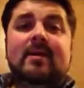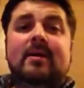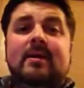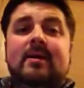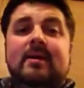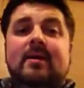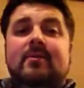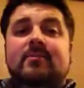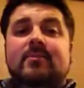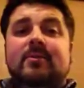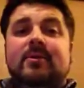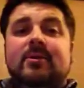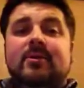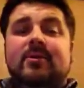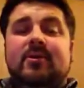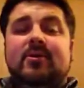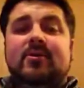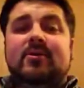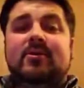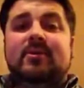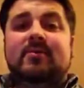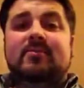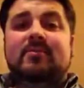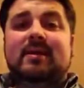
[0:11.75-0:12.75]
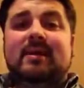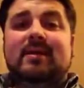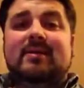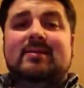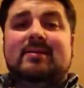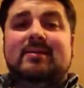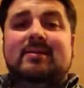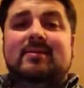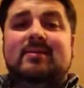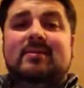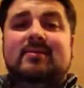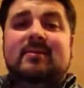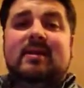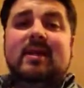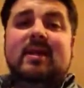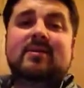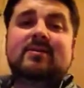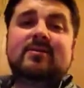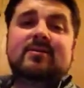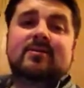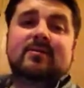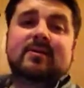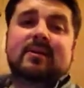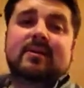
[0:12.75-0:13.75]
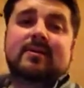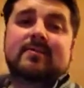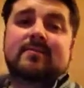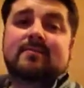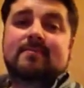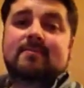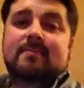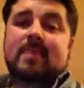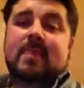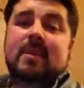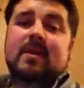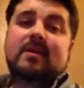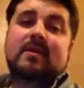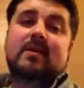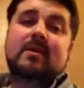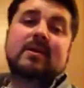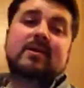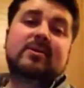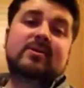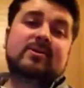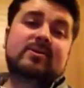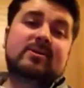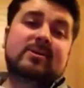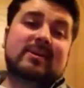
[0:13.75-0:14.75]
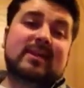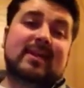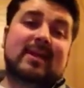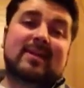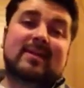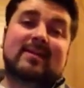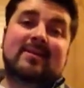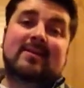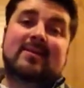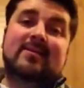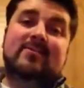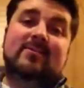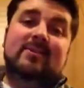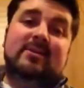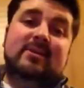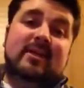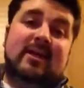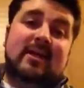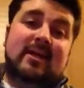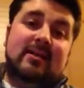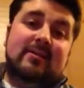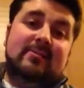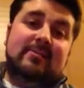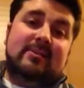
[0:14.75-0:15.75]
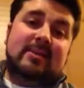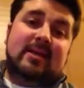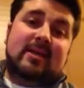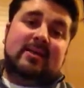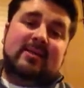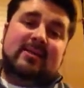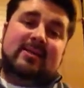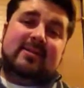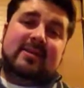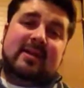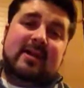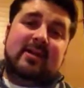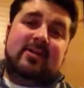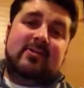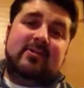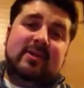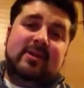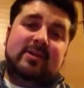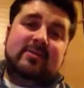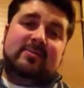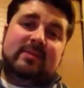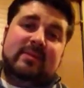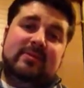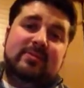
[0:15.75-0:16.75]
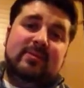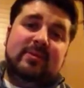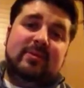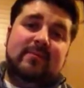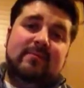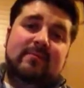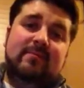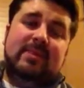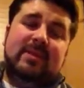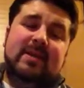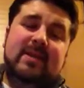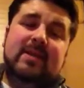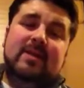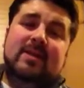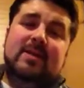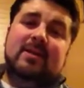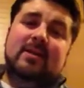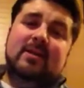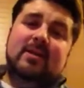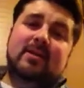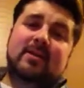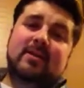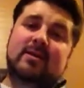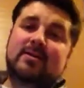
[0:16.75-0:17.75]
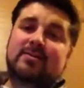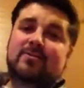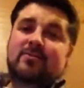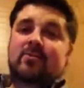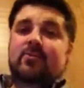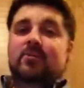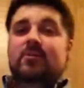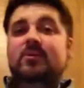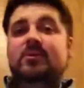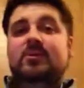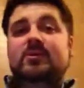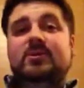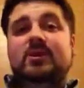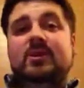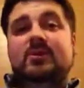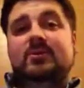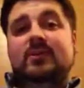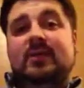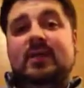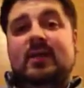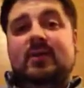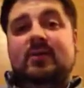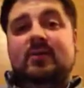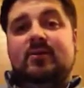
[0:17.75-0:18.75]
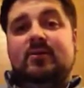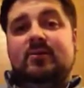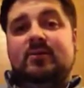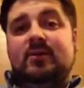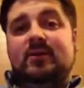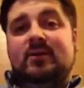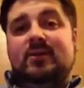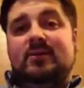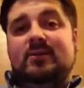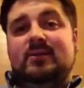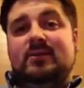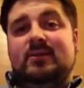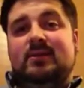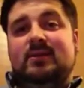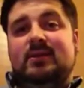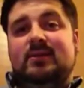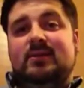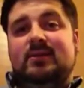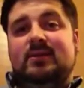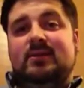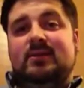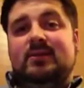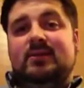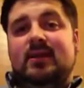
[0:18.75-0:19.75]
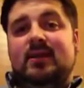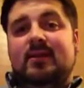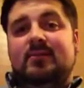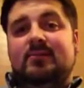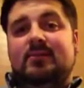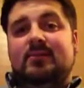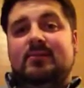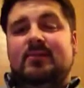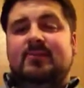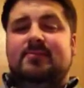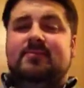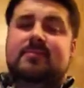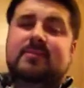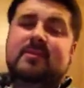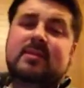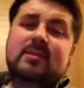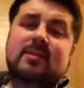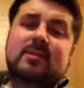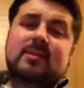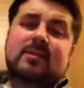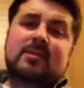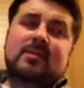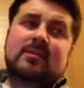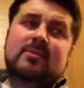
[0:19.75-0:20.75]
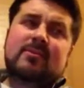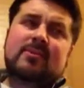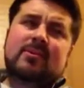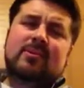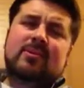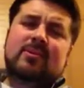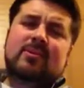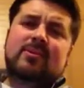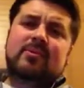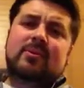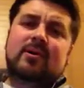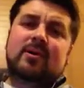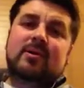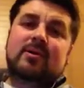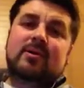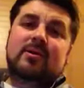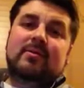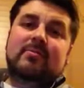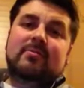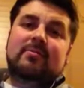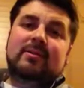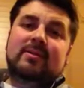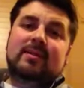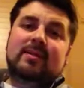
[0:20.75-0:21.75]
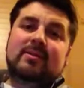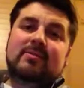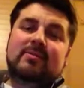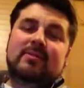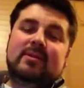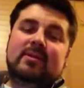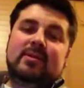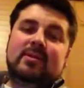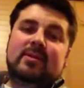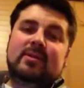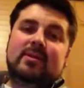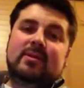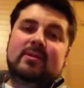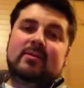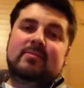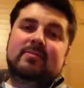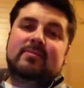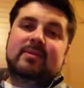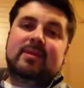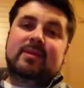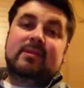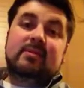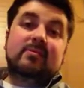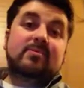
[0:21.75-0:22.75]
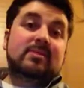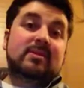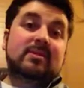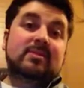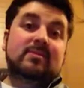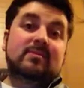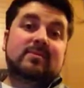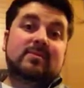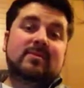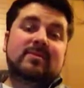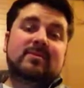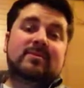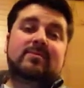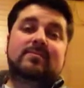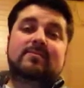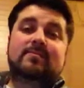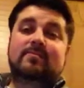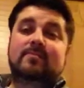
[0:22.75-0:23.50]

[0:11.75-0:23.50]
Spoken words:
We're going to go through the basics of how to understand the different types, how to categorize people, the 4 general categories, 16 types. We won't go through all of them, but give you the basic principles.